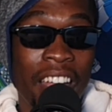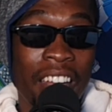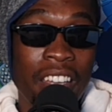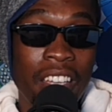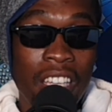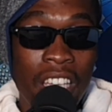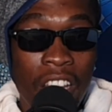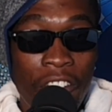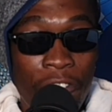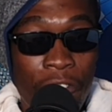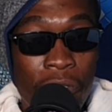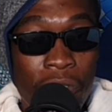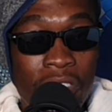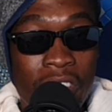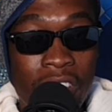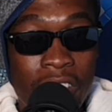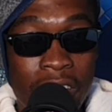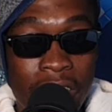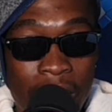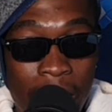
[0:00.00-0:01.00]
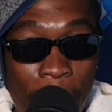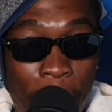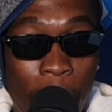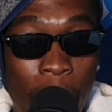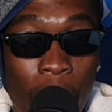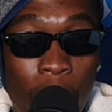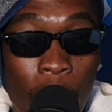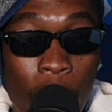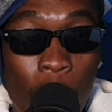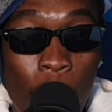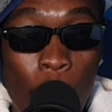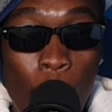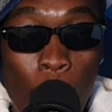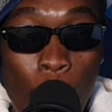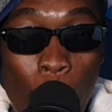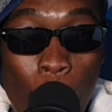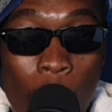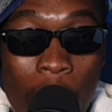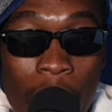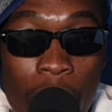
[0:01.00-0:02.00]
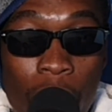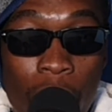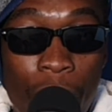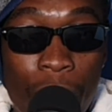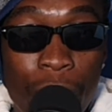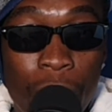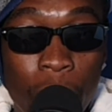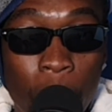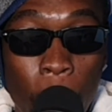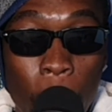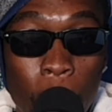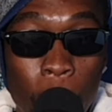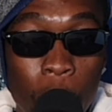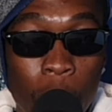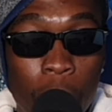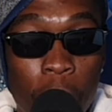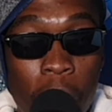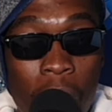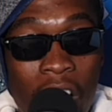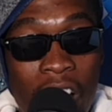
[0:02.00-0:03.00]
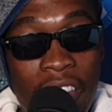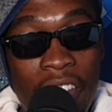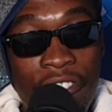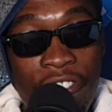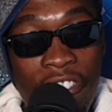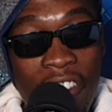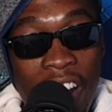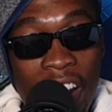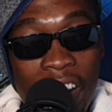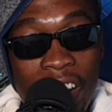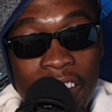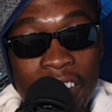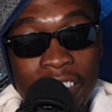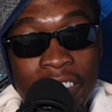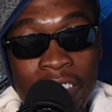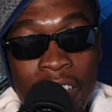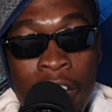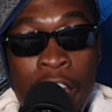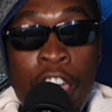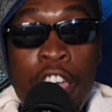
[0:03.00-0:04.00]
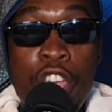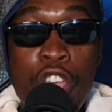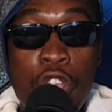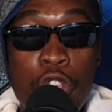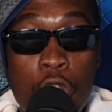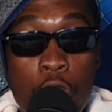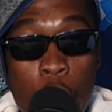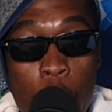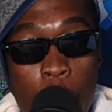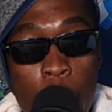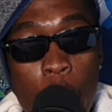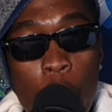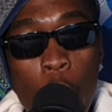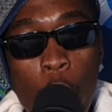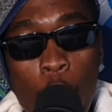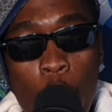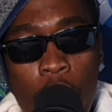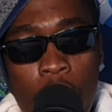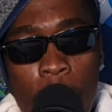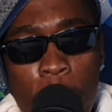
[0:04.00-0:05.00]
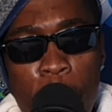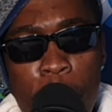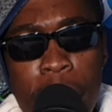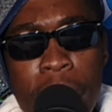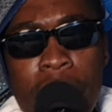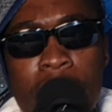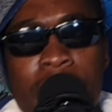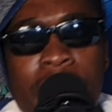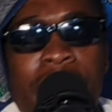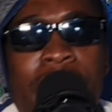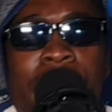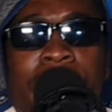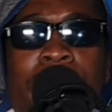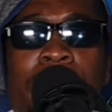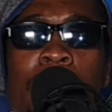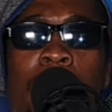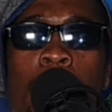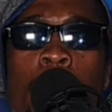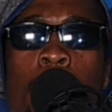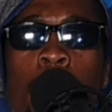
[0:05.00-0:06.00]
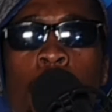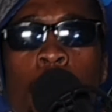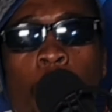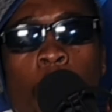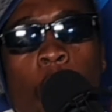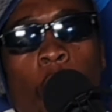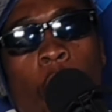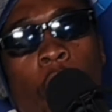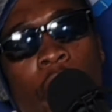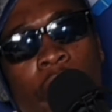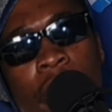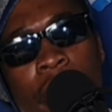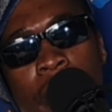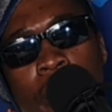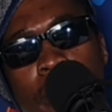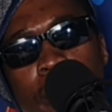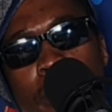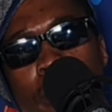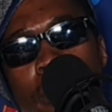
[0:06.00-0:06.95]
And if you step on one of those motherfuckers, you will be destroyed.